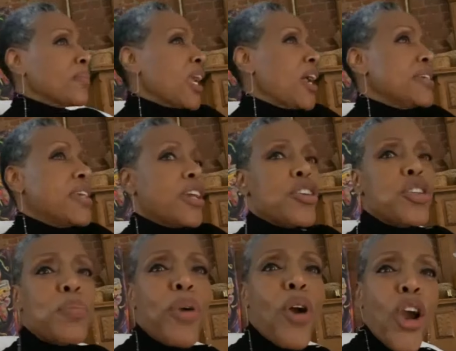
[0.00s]
I get an
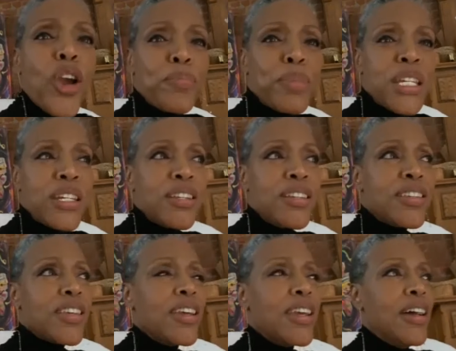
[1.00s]

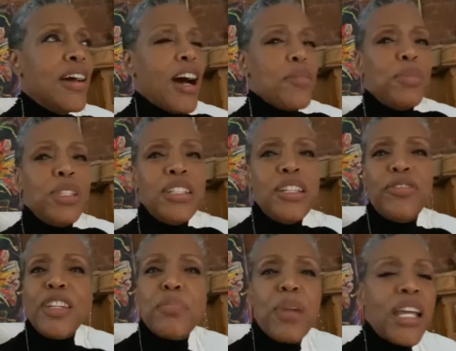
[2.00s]
apartment. I'm
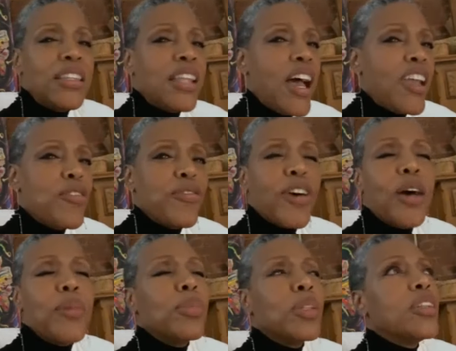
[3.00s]
living my life.
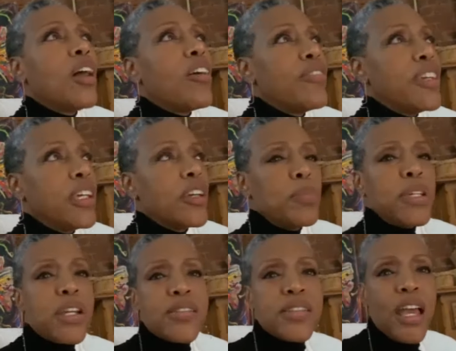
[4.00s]
I'm loving it
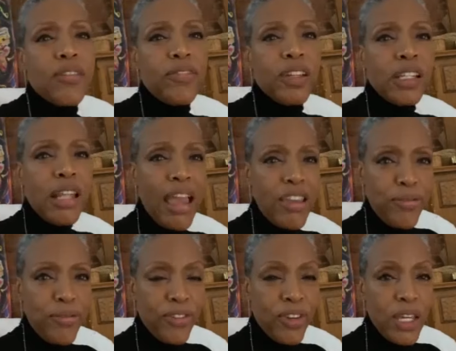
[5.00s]
because I have a
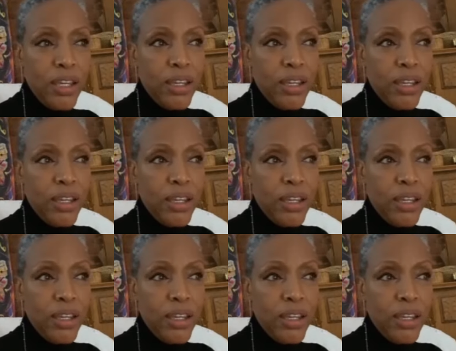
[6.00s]
life.